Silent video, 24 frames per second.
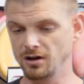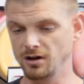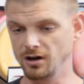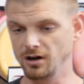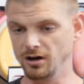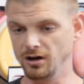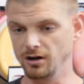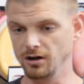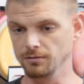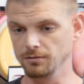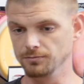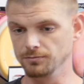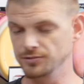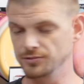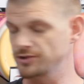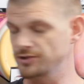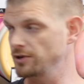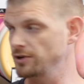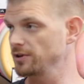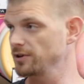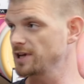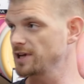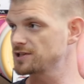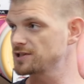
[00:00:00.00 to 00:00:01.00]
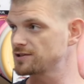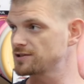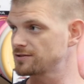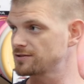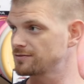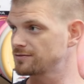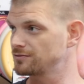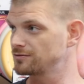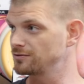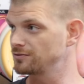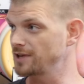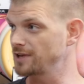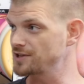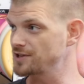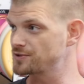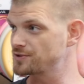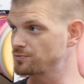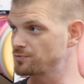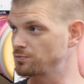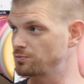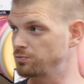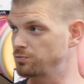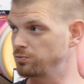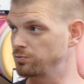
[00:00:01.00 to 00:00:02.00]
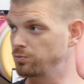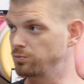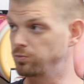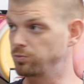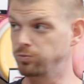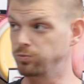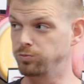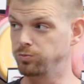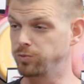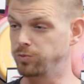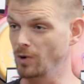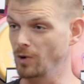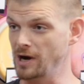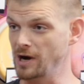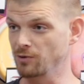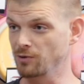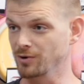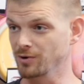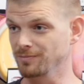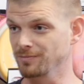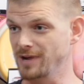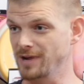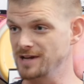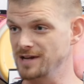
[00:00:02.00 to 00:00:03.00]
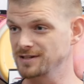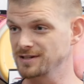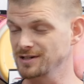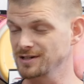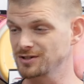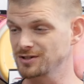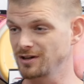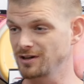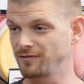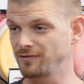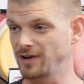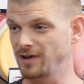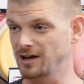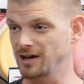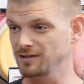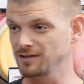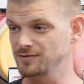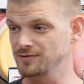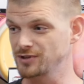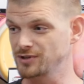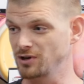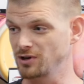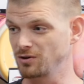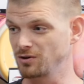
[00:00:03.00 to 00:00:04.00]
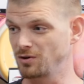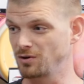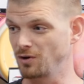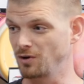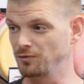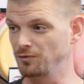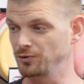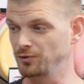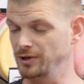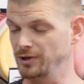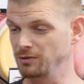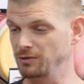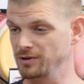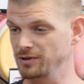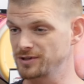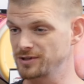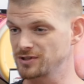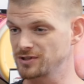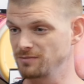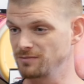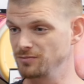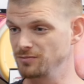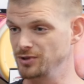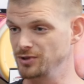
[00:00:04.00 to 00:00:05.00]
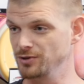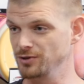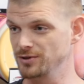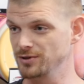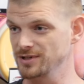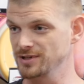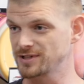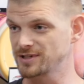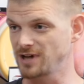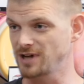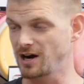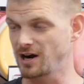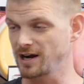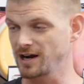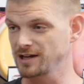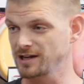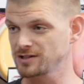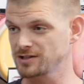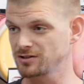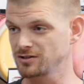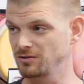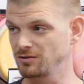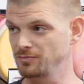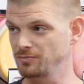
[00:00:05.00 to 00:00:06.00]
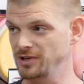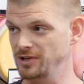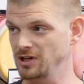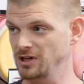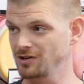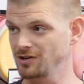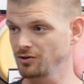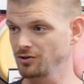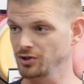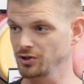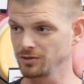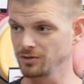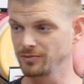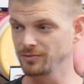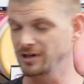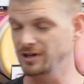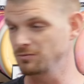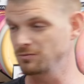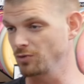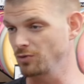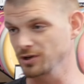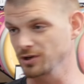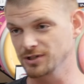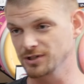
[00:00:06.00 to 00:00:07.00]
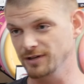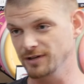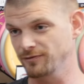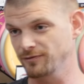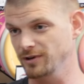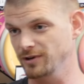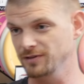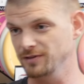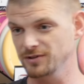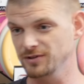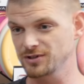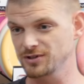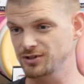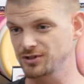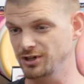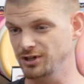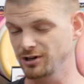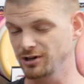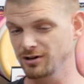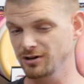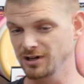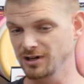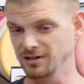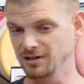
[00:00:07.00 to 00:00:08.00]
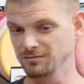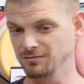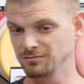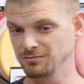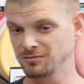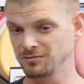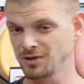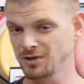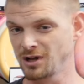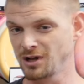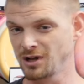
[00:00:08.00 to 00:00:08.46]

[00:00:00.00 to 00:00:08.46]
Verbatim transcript: Um, so that's that's where we're basing stuff out of. So hopefully, with some new designs, they'll be a little bit more different this year and